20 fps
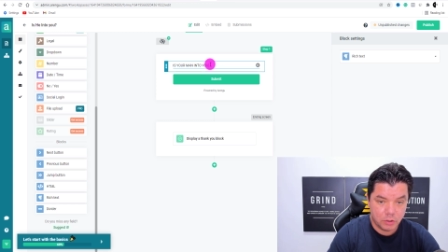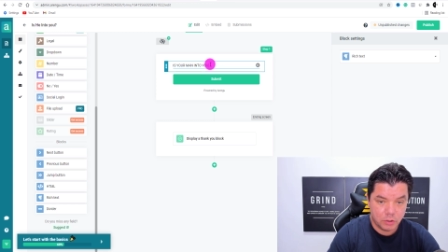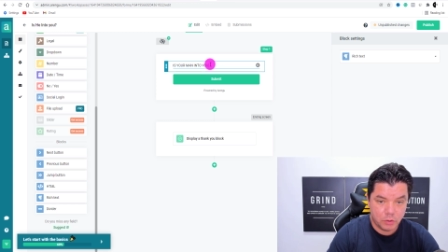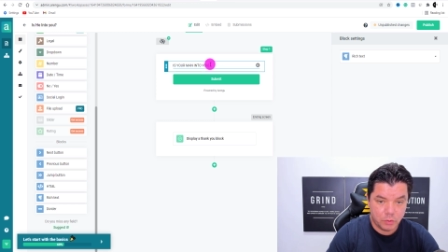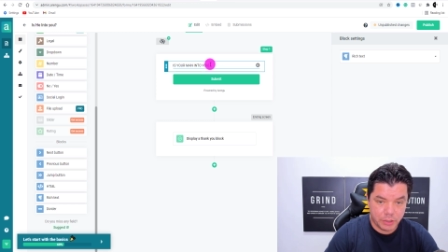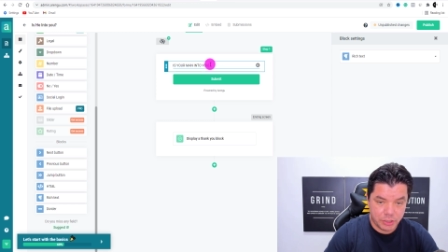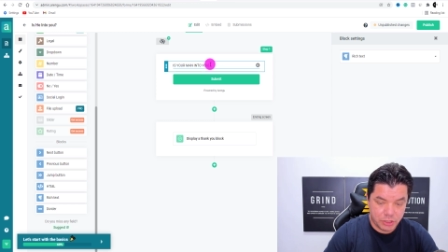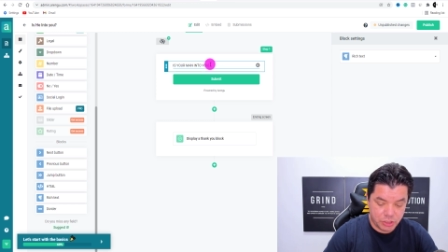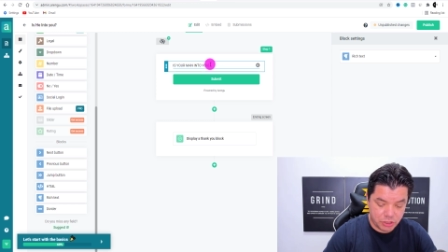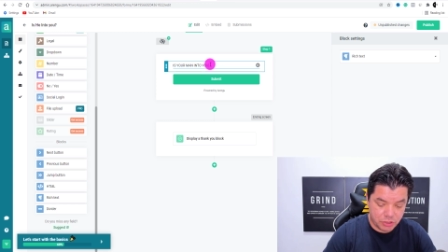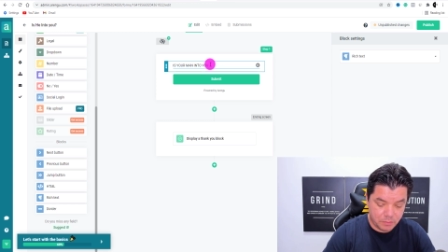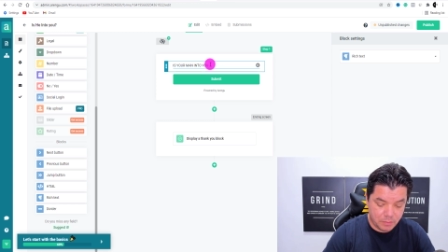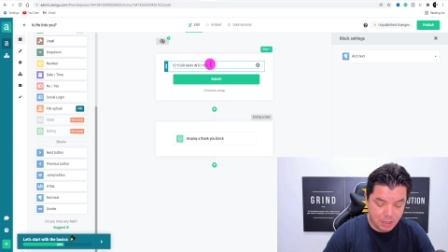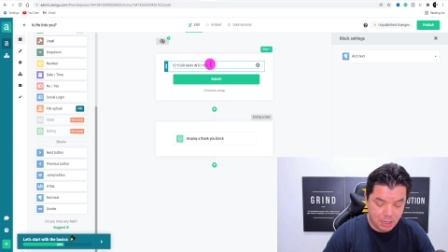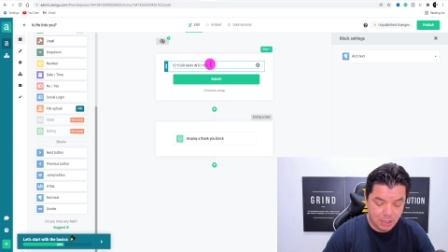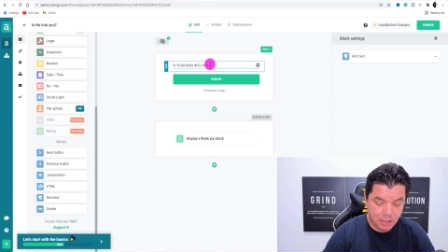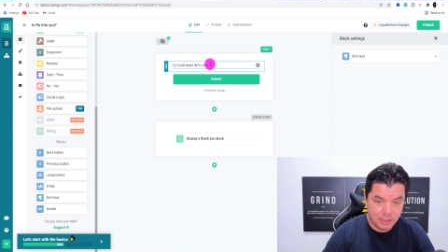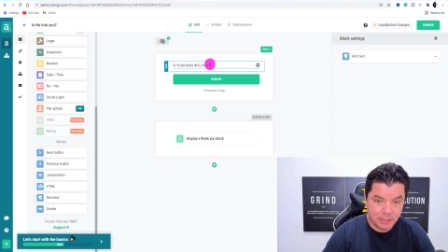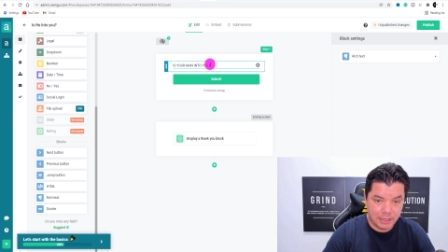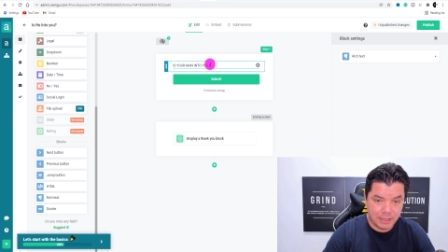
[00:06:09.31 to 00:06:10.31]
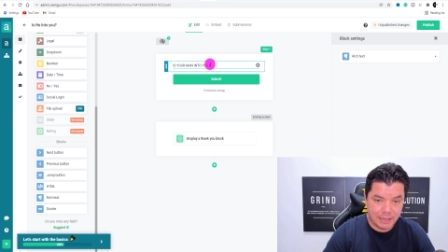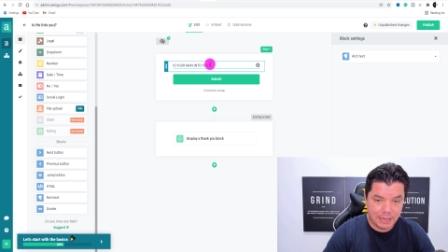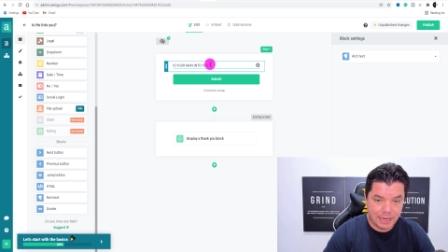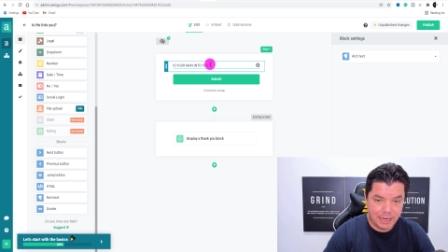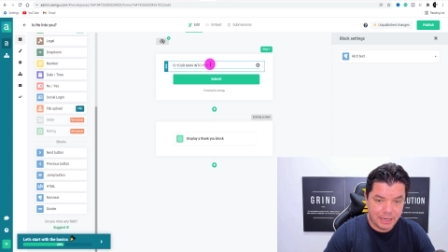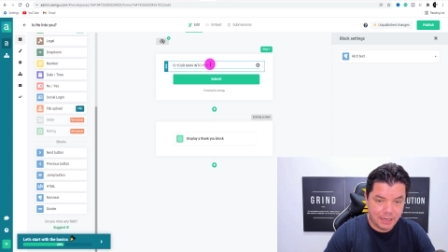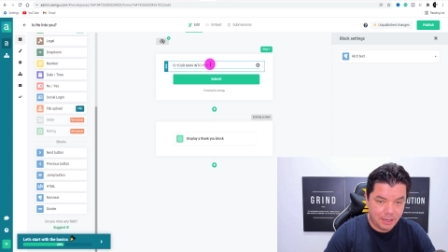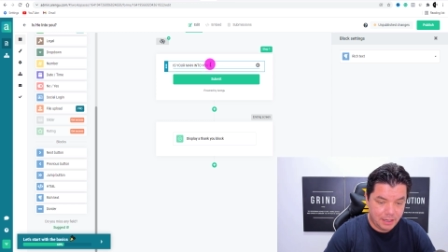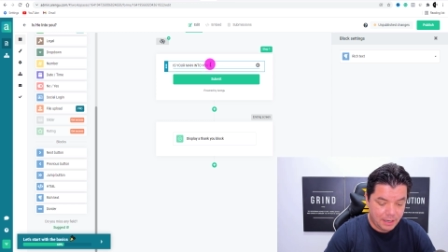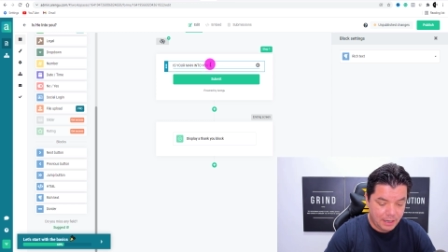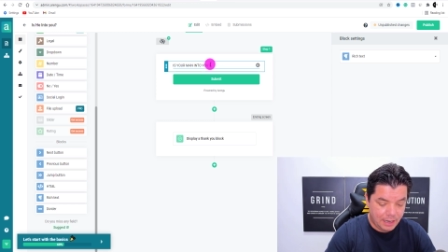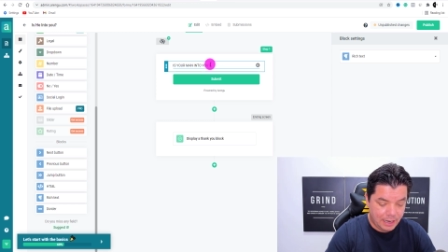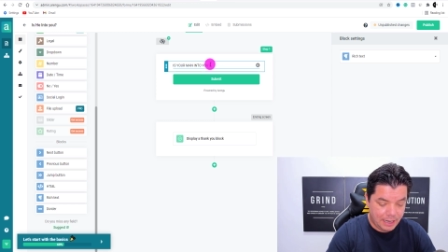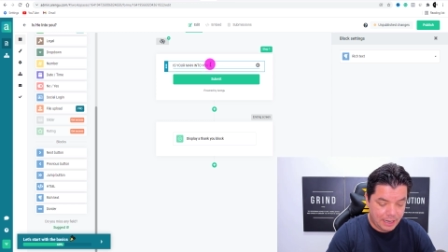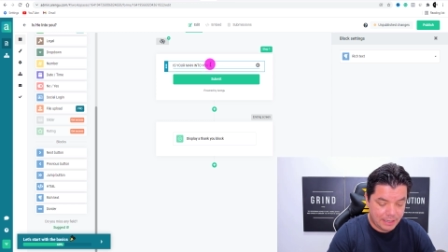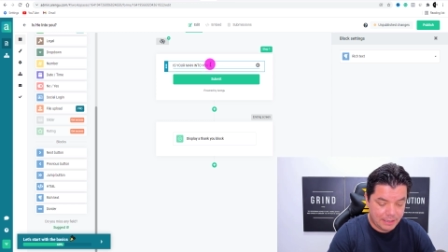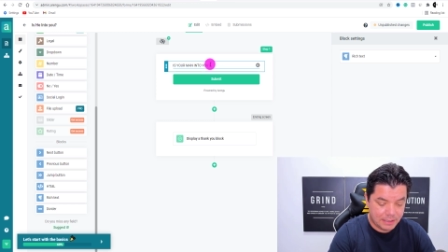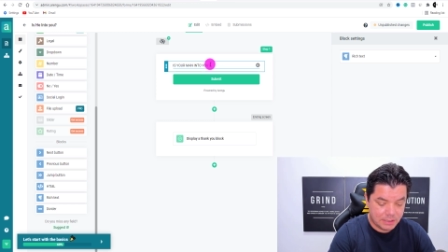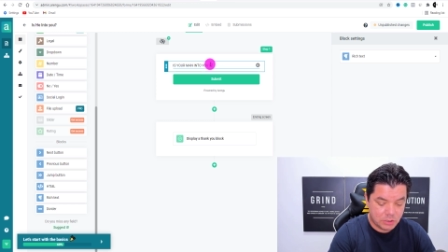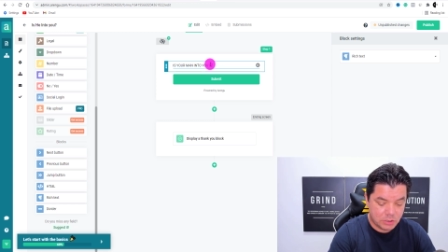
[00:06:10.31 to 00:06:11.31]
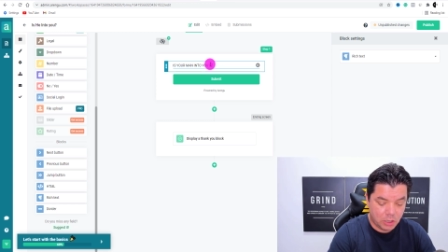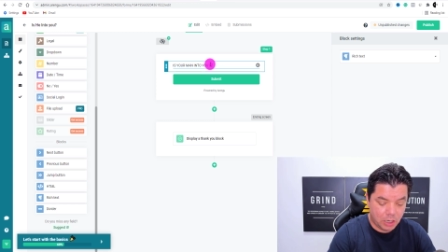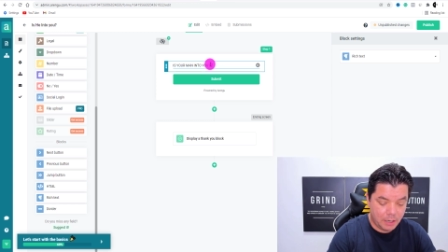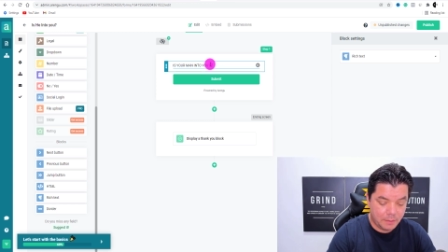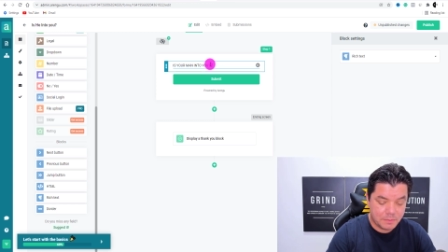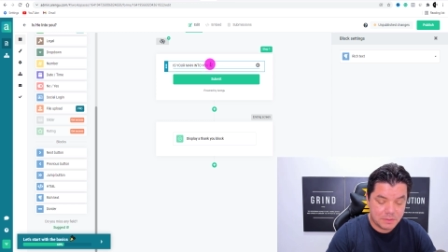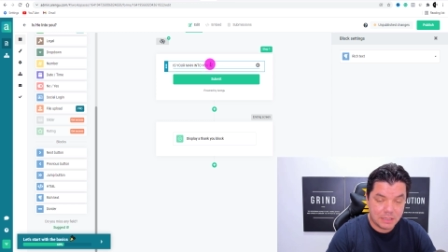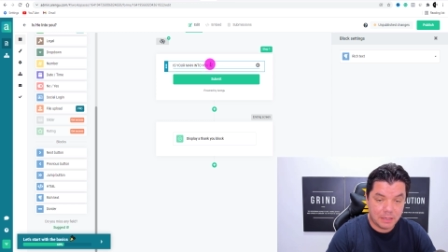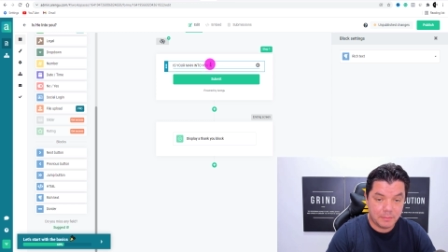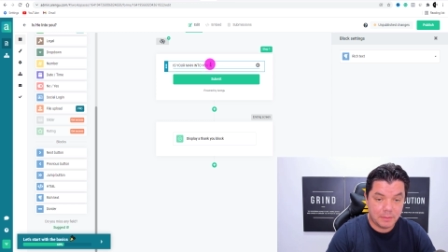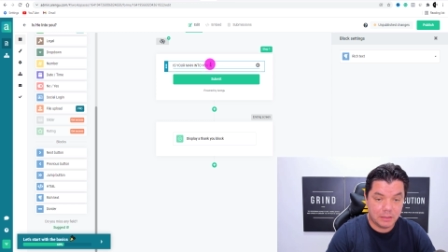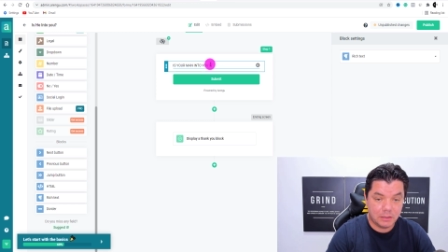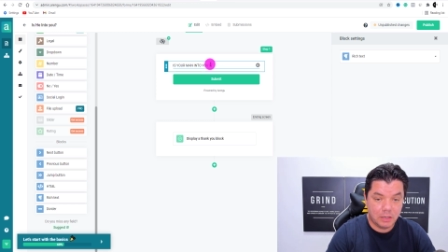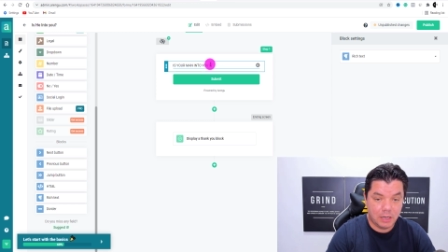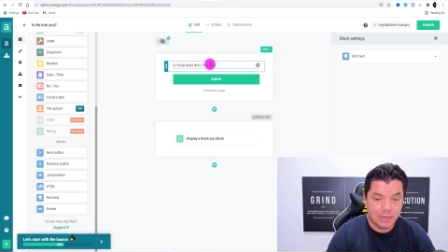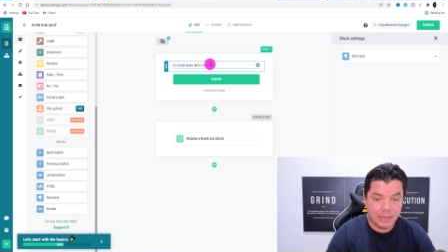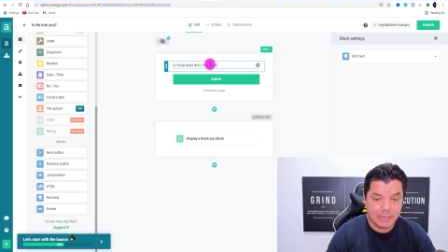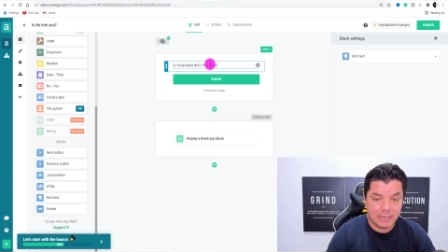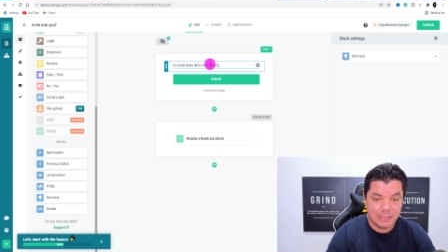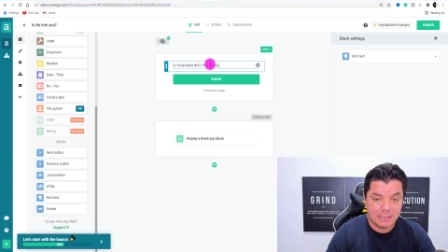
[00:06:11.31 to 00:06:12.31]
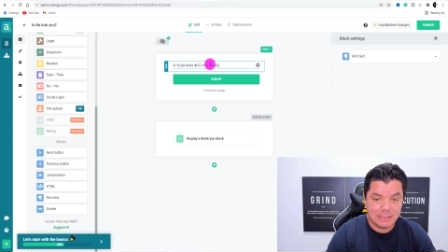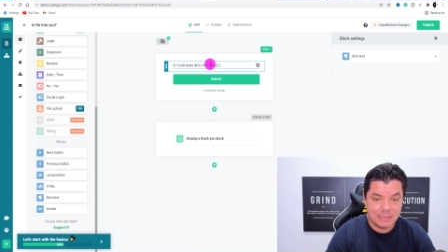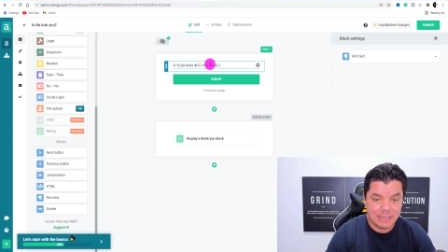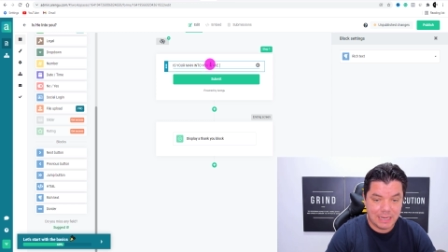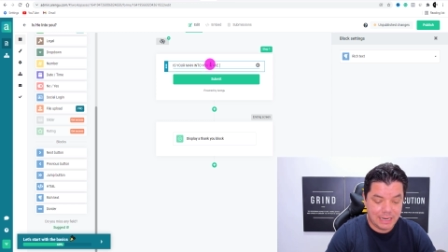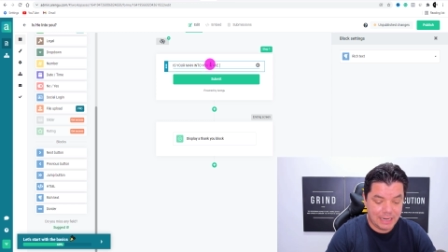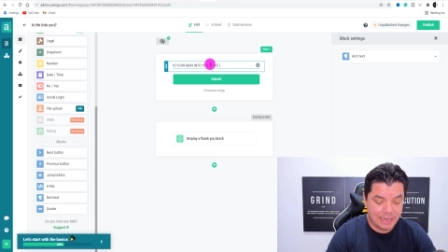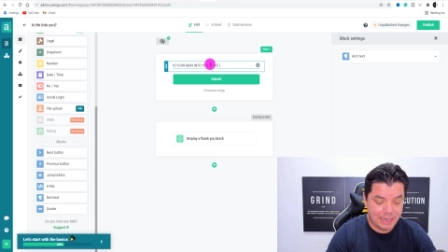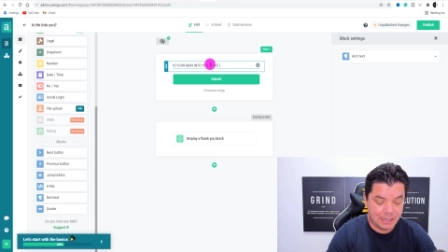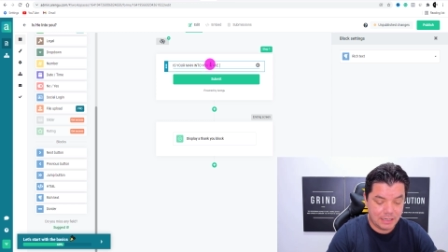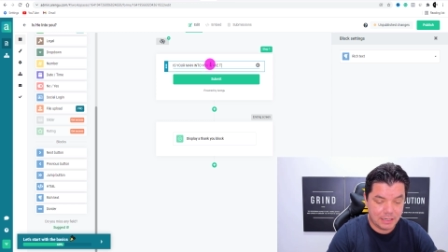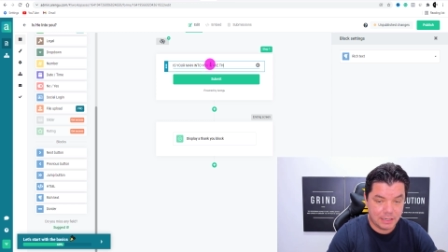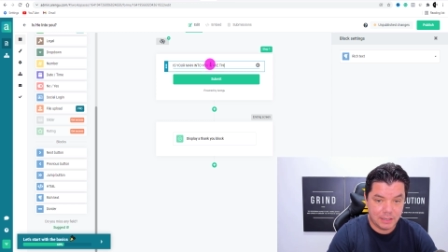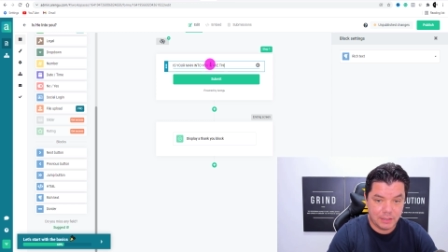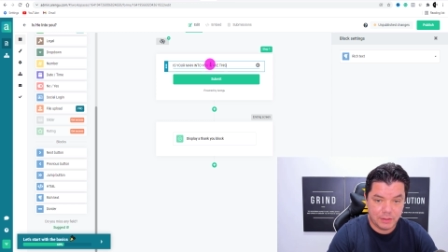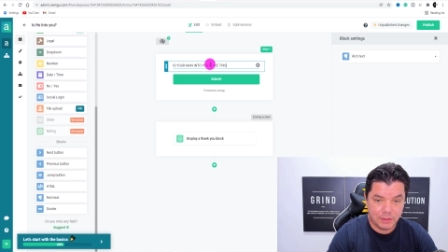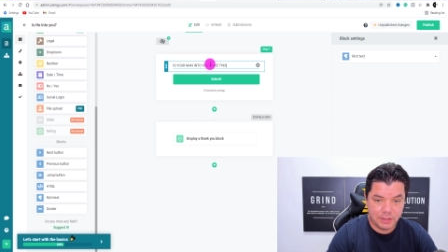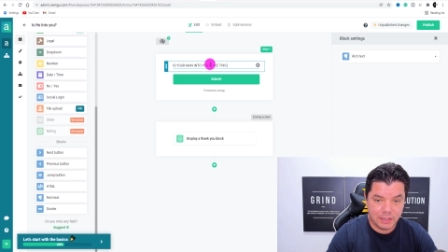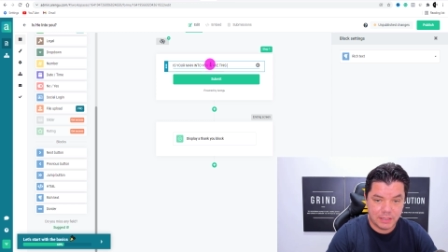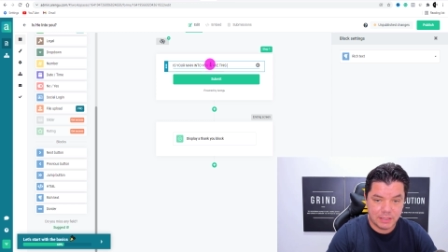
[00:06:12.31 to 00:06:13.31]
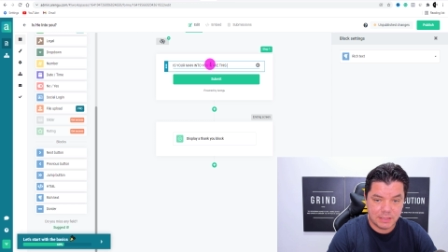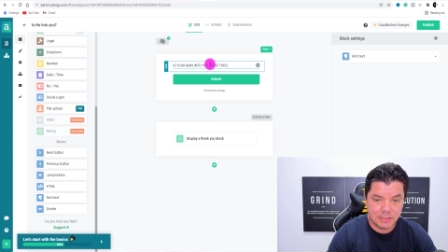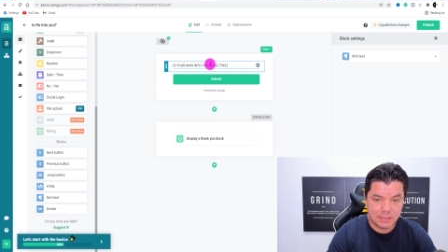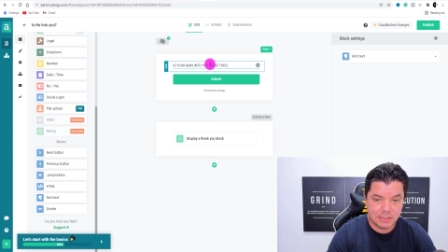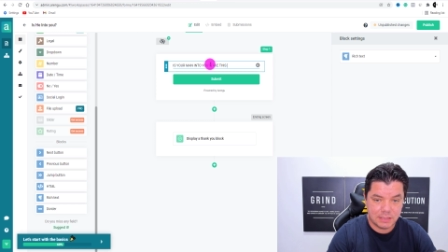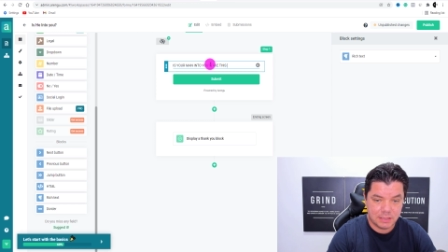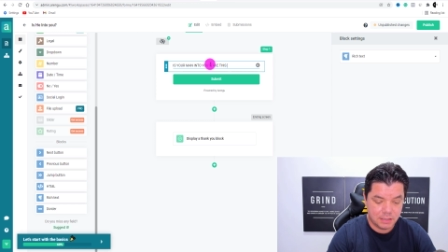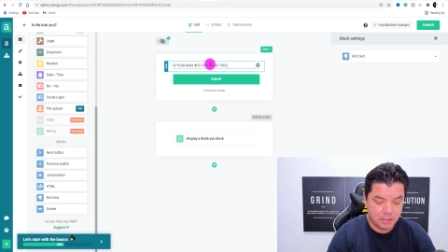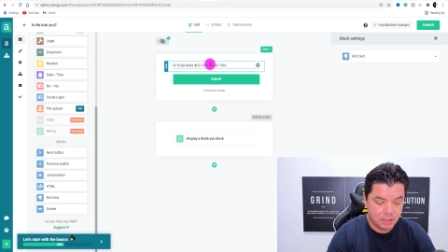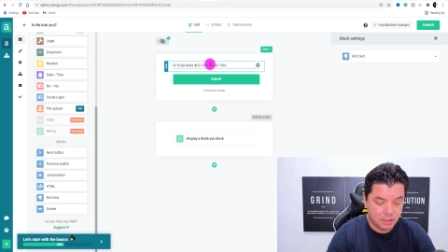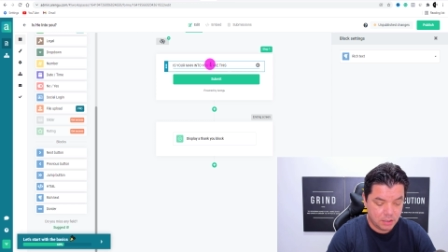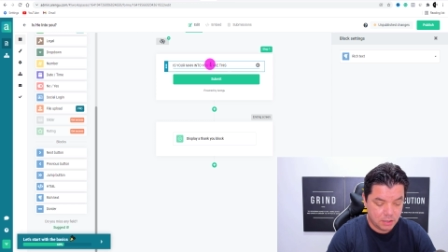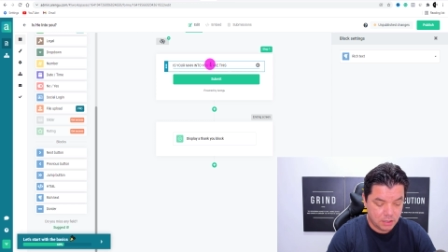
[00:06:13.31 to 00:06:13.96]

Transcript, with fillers: Question mark, okay? And then type something like, take this